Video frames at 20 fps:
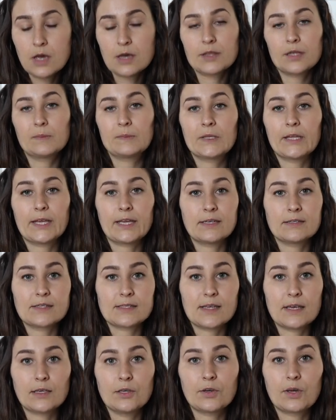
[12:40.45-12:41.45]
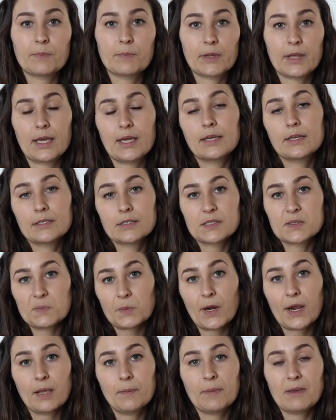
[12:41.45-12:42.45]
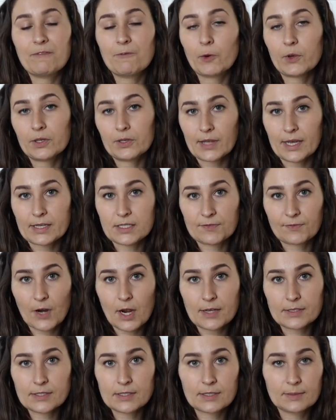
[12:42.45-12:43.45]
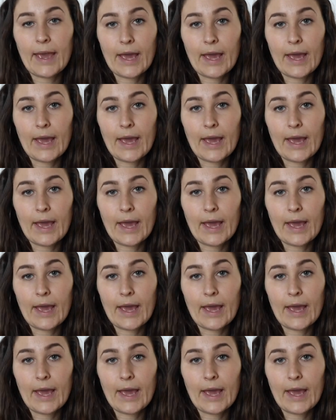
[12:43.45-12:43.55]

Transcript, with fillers: the plants that you can plant in spring before your last frost.